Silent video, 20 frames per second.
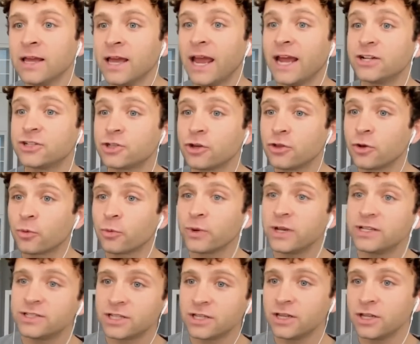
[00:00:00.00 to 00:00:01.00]
And so the
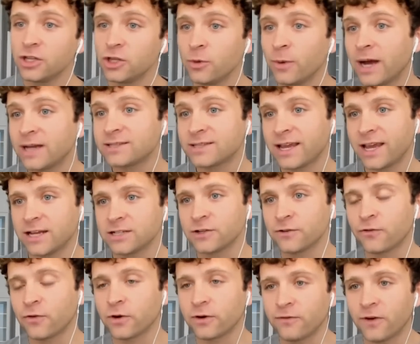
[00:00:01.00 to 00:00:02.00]
reason the US can't
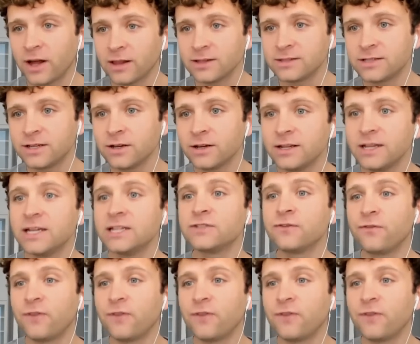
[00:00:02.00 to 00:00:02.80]
afford volatility is